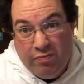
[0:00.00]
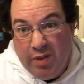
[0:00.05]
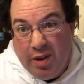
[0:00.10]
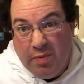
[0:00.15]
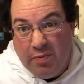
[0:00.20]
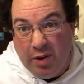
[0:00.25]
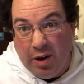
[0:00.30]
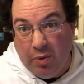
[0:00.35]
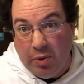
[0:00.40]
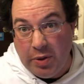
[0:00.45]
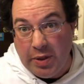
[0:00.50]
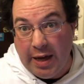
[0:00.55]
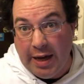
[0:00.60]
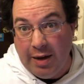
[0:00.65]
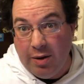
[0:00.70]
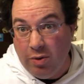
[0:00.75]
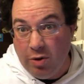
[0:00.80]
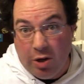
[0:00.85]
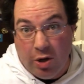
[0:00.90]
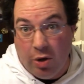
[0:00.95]
I'm fine with
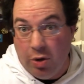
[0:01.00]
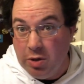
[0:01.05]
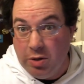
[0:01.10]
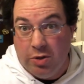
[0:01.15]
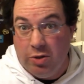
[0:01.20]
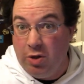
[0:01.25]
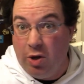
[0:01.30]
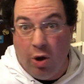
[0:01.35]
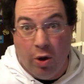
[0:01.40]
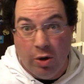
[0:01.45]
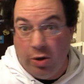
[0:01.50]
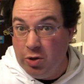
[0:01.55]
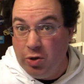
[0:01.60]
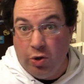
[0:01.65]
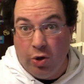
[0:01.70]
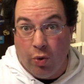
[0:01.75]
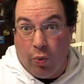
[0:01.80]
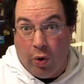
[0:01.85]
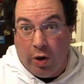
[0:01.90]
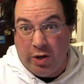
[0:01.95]
that. Go ahead, do
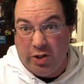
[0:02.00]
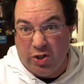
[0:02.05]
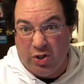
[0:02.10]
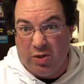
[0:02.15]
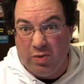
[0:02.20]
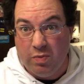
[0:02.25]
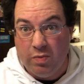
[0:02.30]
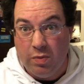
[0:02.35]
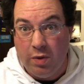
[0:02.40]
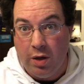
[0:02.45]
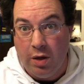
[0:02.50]
your worst.